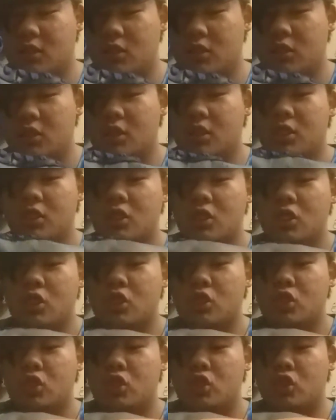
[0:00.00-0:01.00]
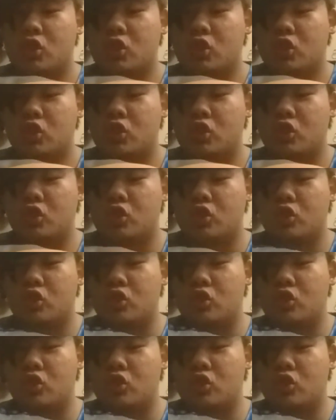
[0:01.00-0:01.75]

No one is speaking in this clip.